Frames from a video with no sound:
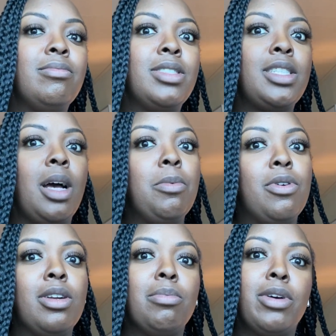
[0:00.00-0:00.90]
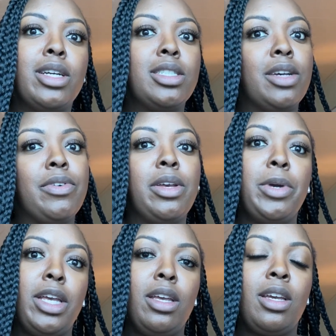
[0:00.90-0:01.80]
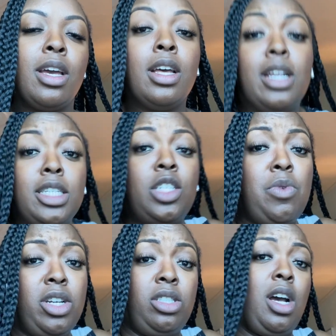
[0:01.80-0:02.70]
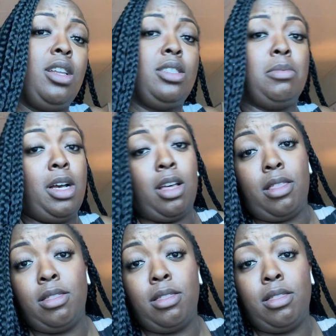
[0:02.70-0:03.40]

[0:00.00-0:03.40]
stop going to brunch every week, that's $200 a month.